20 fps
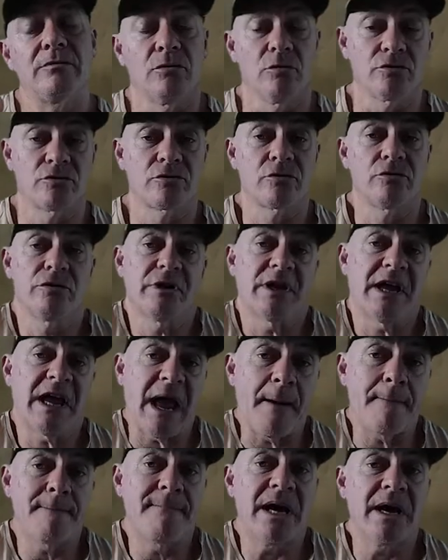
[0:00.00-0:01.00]
or screw the
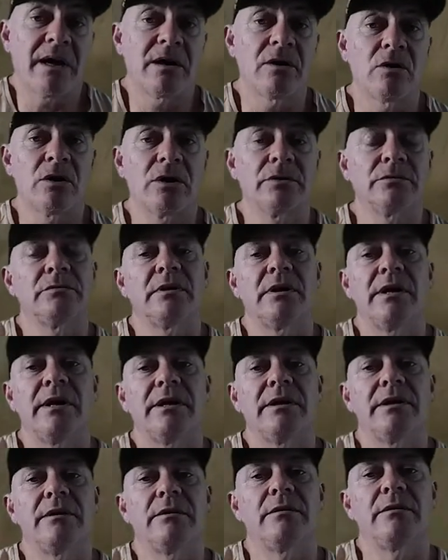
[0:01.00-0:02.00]
cap back on,
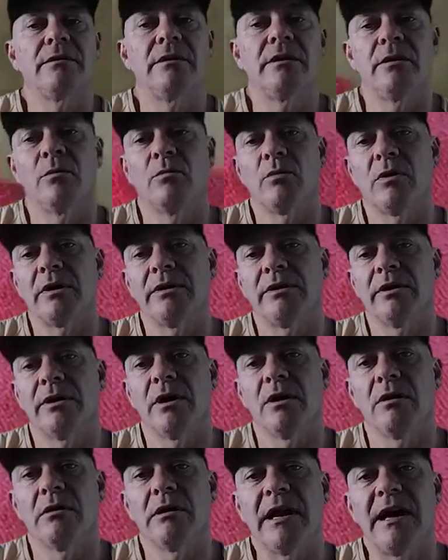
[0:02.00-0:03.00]
and then away you
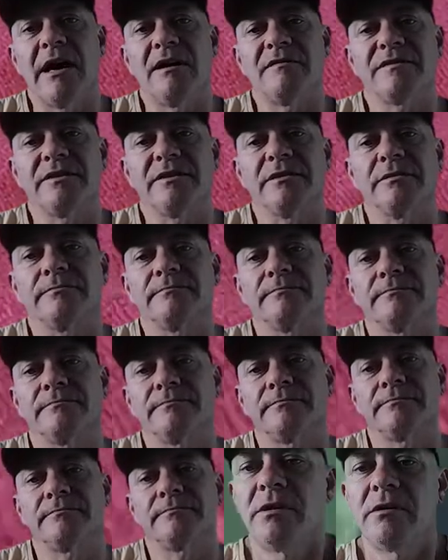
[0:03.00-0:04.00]
go laughing.
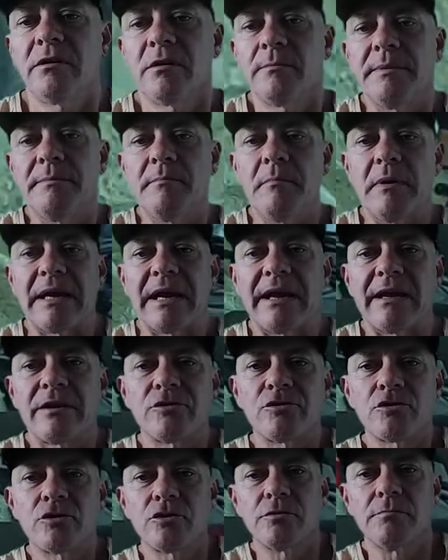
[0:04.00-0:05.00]
So here I'm in my
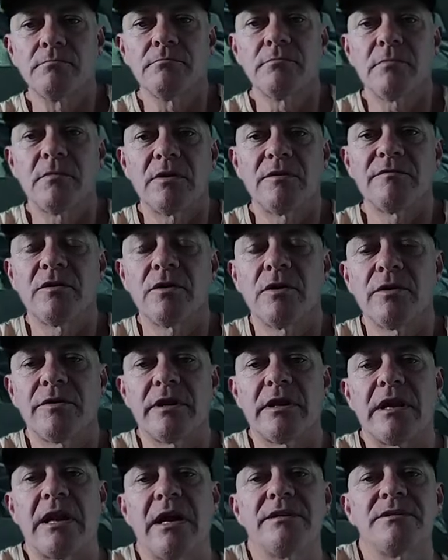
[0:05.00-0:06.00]
lounge room. I've got
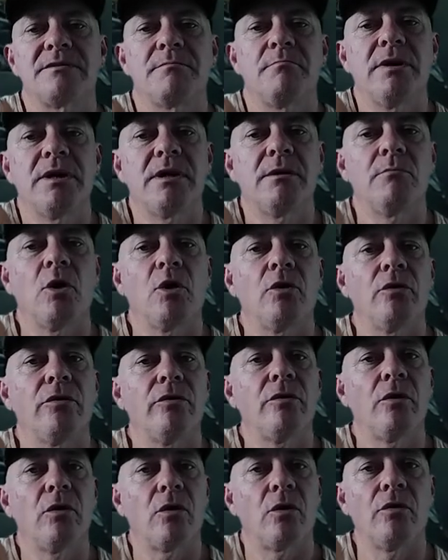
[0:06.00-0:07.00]
the laser beam
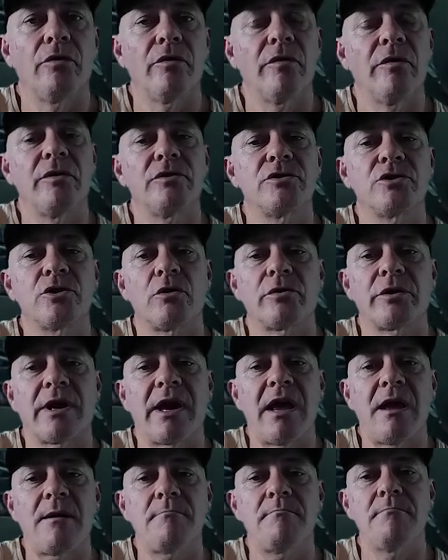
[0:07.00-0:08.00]
on the
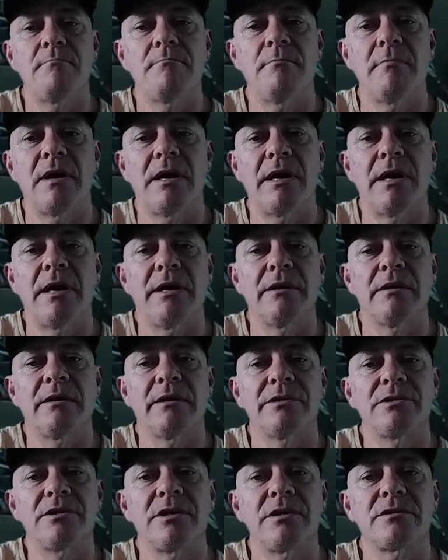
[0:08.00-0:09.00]
ShotKam, and
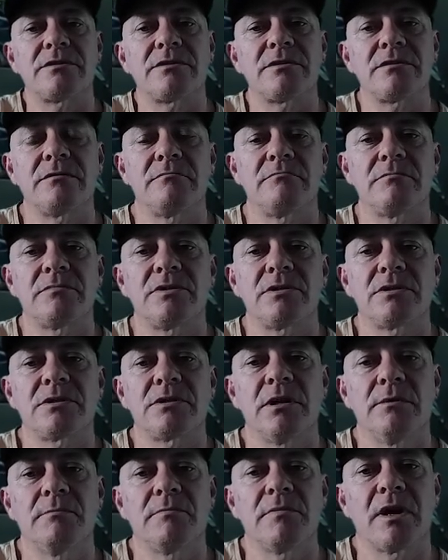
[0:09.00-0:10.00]
I just
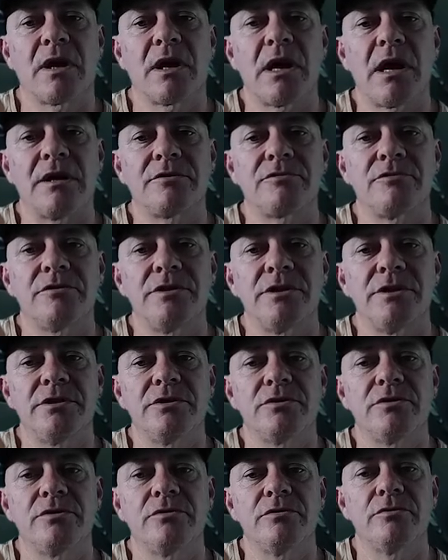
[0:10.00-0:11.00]
slip the cartridge
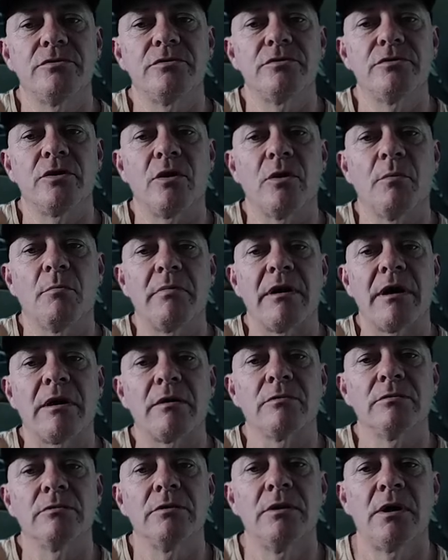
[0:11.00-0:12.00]
into the top
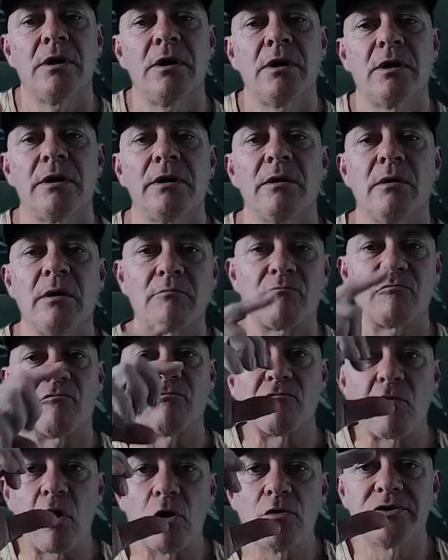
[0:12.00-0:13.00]
barrel.
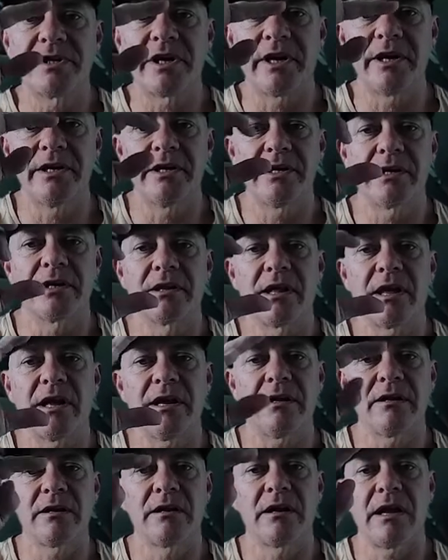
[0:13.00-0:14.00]
I'm rotating
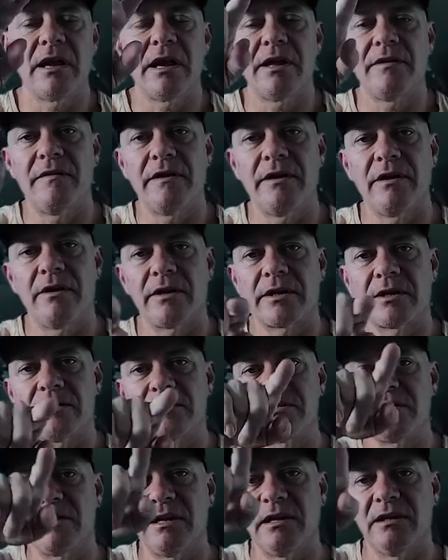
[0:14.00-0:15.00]
that, and then I
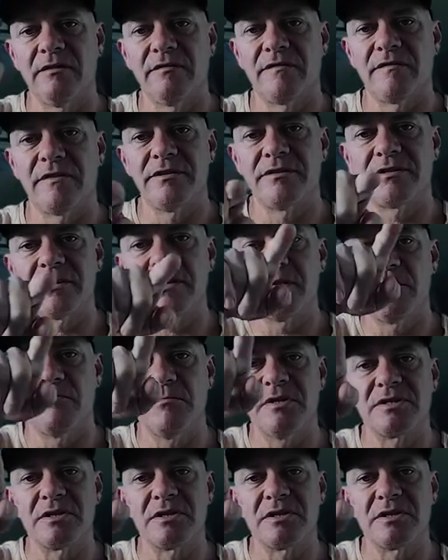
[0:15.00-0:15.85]
can tell if there's any